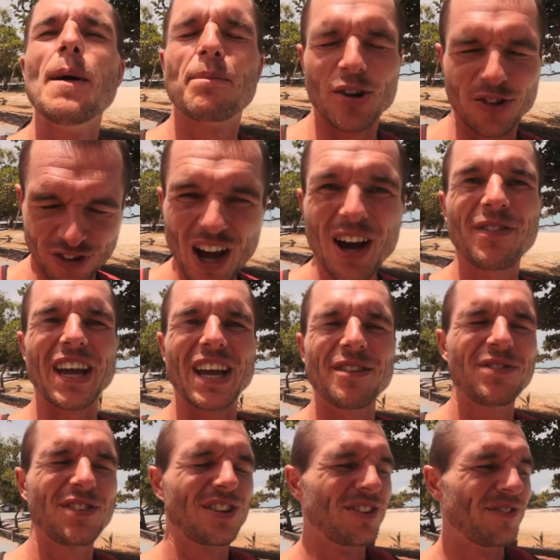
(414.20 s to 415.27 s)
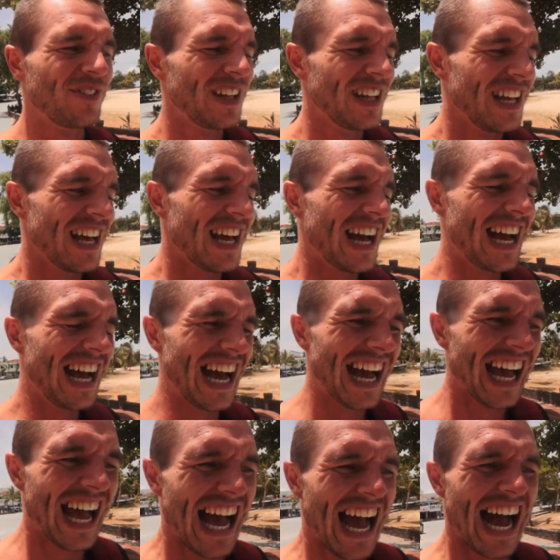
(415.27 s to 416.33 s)
preservatives
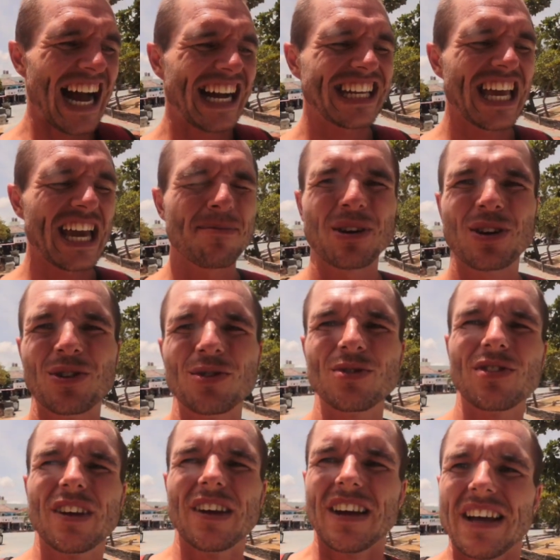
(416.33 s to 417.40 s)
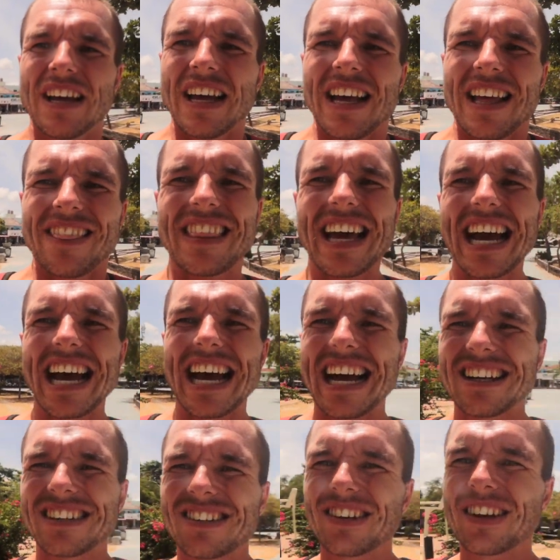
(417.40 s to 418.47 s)
and chemicals
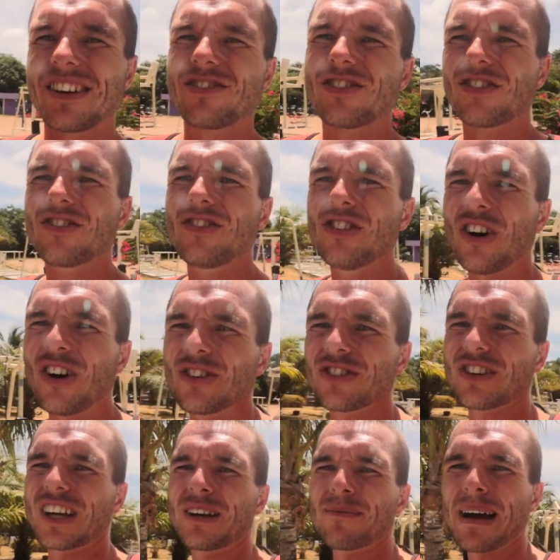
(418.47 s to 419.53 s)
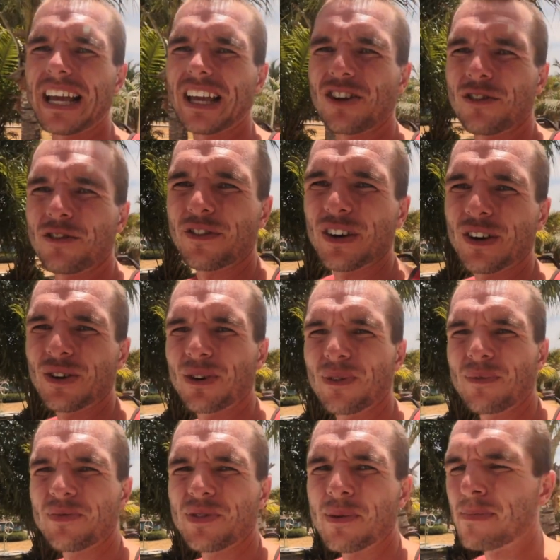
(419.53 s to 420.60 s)
that is just not gonna make you feel
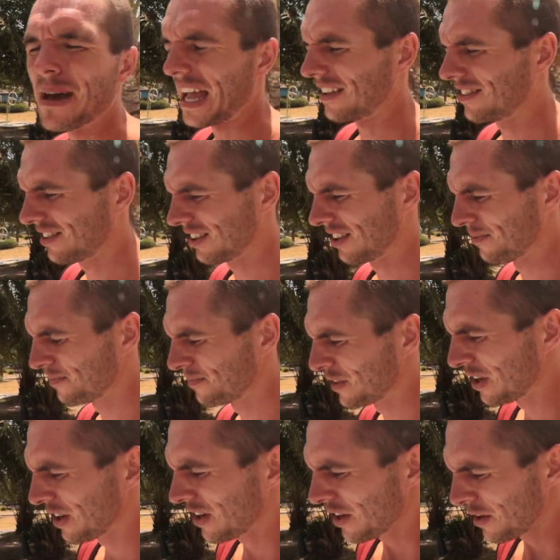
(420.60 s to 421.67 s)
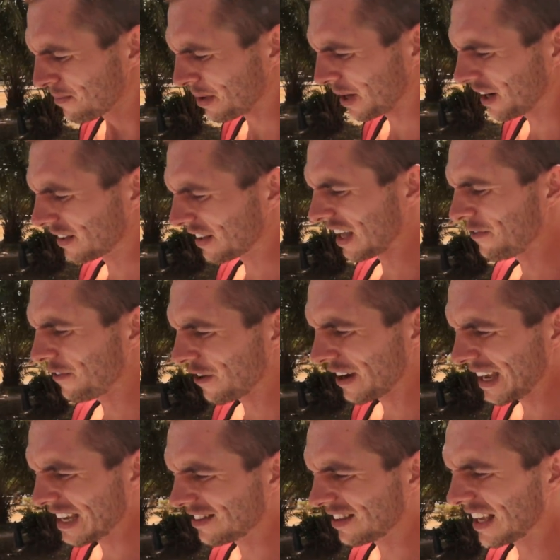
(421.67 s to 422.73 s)
the best. But if you're
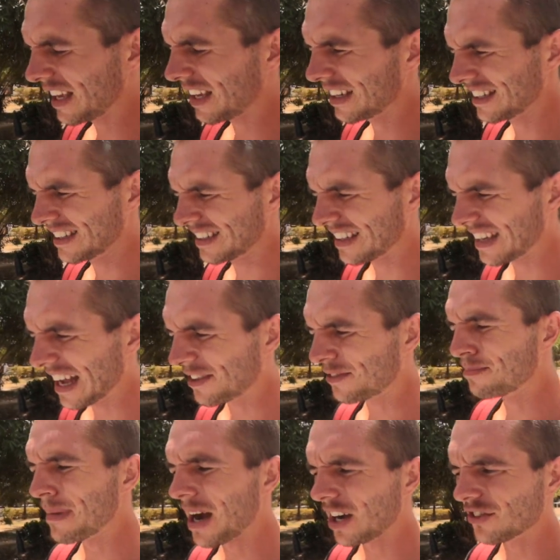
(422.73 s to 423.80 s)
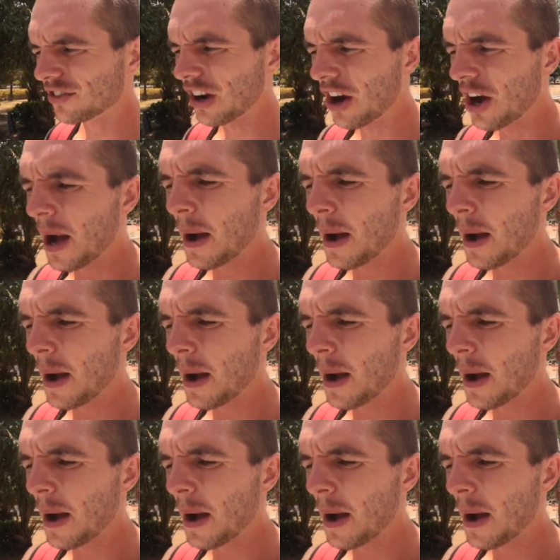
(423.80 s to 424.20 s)
eating as much